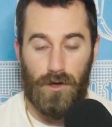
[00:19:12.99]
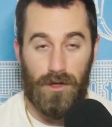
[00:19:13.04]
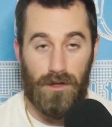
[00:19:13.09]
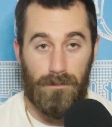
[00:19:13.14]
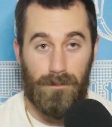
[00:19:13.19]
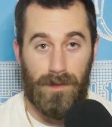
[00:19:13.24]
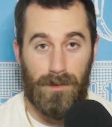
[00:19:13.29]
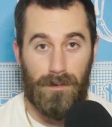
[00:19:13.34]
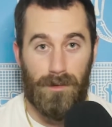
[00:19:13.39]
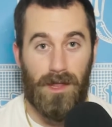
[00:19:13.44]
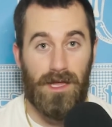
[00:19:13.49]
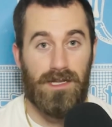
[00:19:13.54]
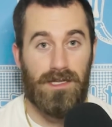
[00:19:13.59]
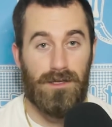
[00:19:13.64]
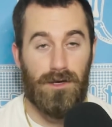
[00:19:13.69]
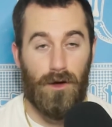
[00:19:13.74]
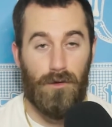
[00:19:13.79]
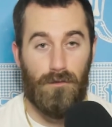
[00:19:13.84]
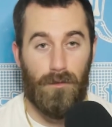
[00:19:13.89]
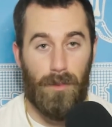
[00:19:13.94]
people like,
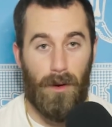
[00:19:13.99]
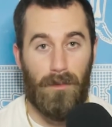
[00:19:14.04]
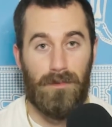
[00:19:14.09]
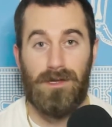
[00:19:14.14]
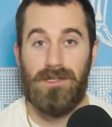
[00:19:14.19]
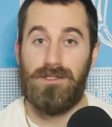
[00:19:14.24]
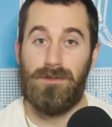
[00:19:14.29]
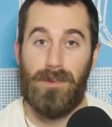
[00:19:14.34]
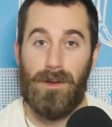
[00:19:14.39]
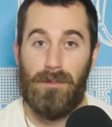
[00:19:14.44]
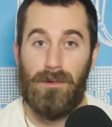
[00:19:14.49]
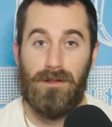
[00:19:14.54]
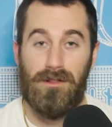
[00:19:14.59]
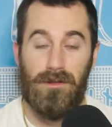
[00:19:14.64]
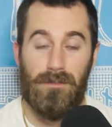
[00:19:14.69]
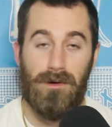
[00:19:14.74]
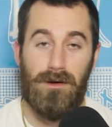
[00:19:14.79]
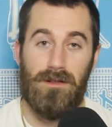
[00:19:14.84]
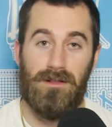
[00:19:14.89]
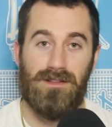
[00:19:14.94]
Republicans and people in the
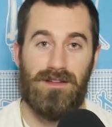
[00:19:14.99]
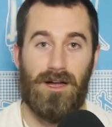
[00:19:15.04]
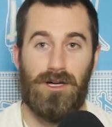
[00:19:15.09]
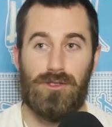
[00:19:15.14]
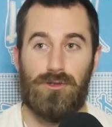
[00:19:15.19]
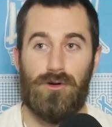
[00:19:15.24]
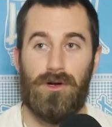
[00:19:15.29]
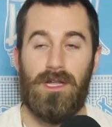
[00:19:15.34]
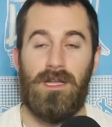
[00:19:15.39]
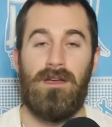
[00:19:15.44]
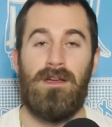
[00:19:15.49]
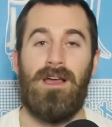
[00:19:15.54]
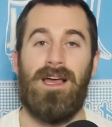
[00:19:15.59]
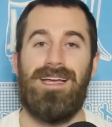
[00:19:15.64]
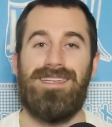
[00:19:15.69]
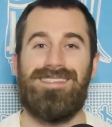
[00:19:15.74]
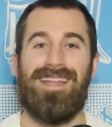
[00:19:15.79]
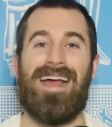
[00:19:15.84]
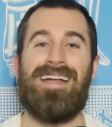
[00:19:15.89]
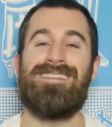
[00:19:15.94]
middle of the country
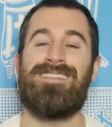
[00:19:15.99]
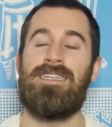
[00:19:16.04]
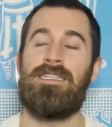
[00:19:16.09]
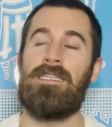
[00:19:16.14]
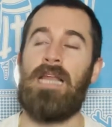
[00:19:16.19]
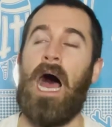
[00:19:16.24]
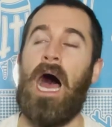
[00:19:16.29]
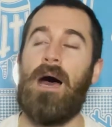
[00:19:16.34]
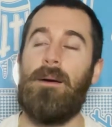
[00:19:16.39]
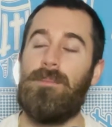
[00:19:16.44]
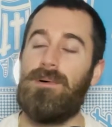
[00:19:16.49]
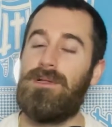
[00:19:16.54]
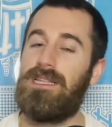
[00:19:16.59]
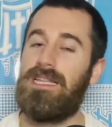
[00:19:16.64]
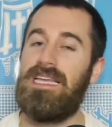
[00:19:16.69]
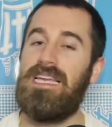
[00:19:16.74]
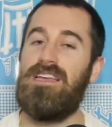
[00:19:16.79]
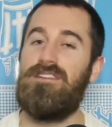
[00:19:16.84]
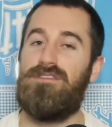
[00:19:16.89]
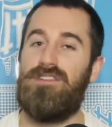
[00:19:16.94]
tend to not
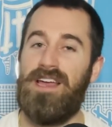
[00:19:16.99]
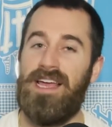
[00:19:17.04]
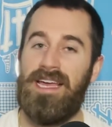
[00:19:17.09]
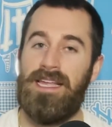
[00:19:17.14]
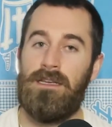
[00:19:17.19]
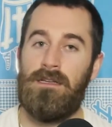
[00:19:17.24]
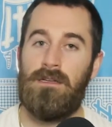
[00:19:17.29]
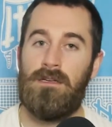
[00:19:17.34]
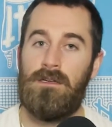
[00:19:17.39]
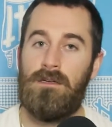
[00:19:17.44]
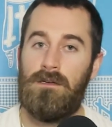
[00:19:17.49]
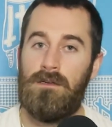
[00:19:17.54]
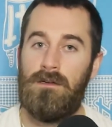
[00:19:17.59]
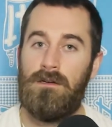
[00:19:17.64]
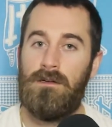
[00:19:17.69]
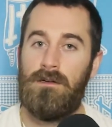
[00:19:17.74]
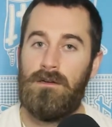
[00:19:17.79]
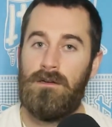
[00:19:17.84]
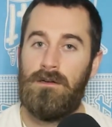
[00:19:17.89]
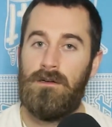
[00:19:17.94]
believe in
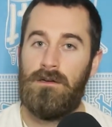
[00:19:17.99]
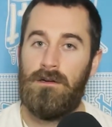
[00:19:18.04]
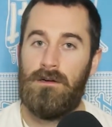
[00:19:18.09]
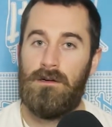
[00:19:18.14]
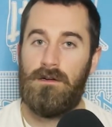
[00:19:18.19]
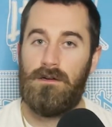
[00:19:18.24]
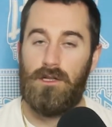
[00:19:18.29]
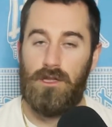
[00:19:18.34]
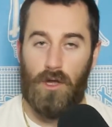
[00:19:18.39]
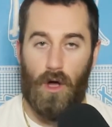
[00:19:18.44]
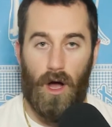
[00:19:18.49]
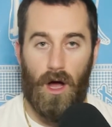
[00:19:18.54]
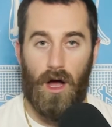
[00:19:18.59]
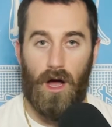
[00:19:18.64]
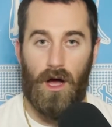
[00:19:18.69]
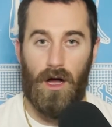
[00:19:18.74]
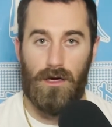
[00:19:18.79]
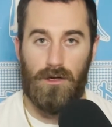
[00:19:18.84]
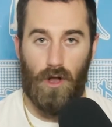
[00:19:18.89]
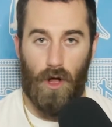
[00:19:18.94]

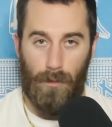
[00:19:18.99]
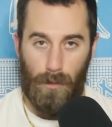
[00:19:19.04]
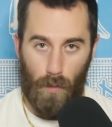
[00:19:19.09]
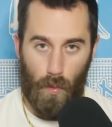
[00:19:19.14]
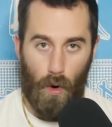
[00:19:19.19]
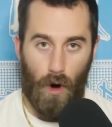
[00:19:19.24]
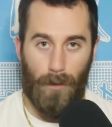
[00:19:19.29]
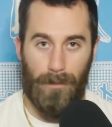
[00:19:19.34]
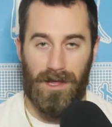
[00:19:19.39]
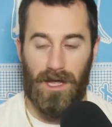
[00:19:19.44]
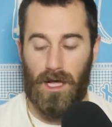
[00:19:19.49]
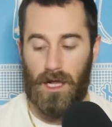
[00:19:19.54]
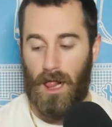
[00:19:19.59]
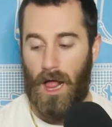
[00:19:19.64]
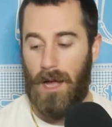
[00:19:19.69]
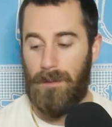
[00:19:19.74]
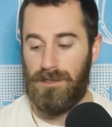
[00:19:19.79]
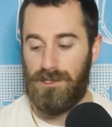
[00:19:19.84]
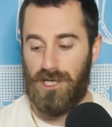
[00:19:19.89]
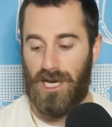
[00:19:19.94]
global warming and
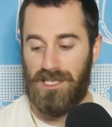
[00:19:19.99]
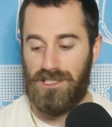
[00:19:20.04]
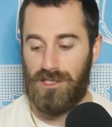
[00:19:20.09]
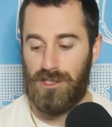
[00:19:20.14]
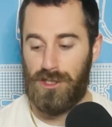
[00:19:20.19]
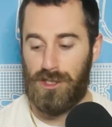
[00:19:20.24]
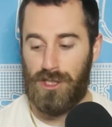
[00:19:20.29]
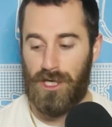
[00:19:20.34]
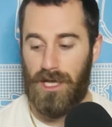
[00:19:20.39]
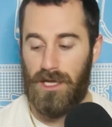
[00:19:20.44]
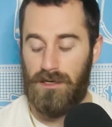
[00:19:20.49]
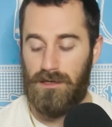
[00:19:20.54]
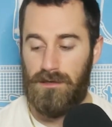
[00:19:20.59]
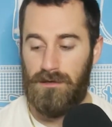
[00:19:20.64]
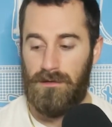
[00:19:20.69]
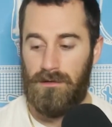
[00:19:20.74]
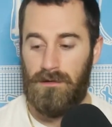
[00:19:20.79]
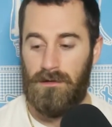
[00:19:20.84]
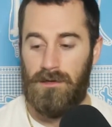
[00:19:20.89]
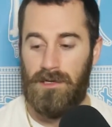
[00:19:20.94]
climate change and shit,
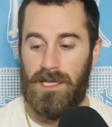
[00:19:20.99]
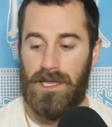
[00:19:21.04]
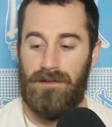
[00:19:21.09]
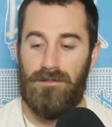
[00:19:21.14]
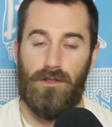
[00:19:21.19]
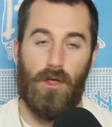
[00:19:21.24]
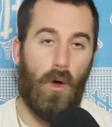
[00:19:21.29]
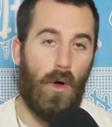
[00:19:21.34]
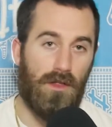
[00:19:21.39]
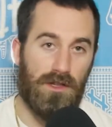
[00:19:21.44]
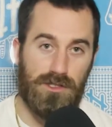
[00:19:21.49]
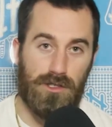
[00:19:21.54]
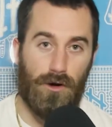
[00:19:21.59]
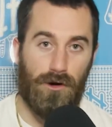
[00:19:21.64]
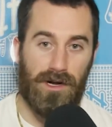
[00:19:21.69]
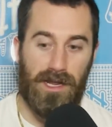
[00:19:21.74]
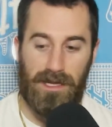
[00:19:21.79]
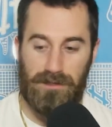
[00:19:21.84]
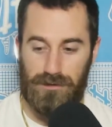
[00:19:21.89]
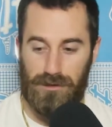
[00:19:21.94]
even though all these
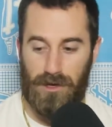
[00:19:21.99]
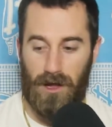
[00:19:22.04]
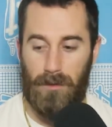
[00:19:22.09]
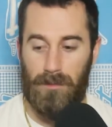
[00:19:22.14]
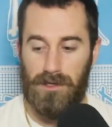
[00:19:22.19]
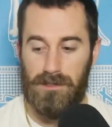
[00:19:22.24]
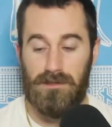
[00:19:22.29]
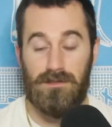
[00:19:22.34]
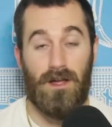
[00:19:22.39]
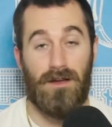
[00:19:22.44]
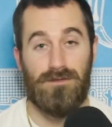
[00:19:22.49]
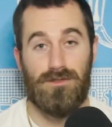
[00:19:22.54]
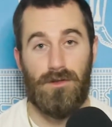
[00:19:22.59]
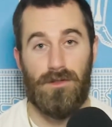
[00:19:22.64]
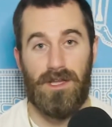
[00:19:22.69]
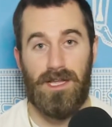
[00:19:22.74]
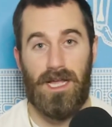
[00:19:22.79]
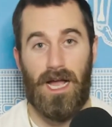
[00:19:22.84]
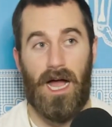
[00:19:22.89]
hurricanes are coming and stuff. So the